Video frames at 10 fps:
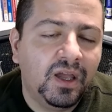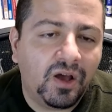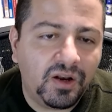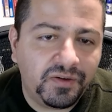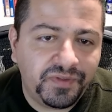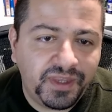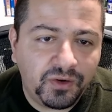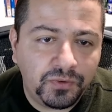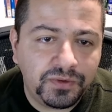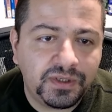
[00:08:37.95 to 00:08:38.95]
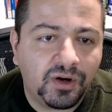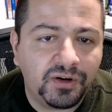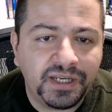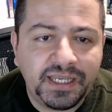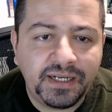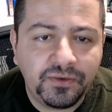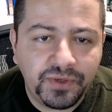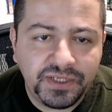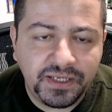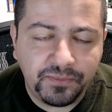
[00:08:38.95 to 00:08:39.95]
all of those are
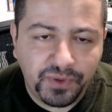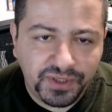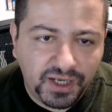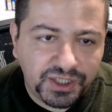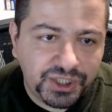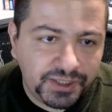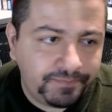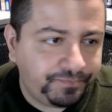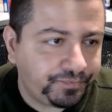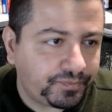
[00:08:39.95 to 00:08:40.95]
increasing production,